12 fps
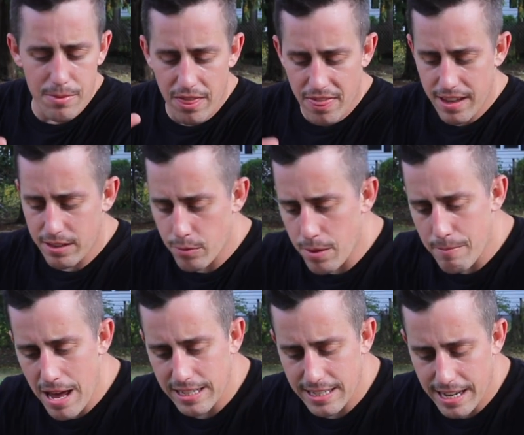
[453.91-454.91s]
but things
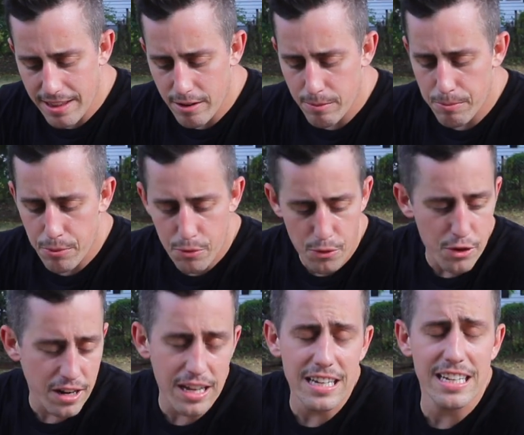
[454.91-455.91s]
went back together
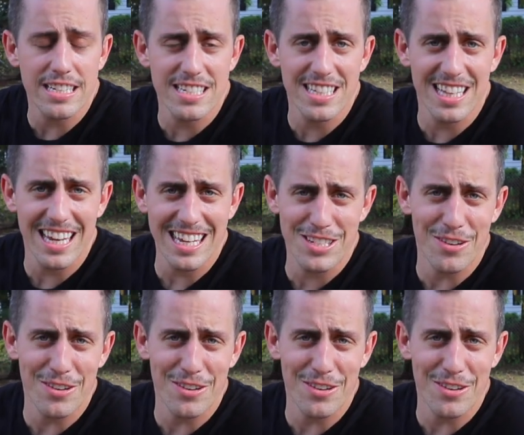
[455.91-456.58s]
pretty decently,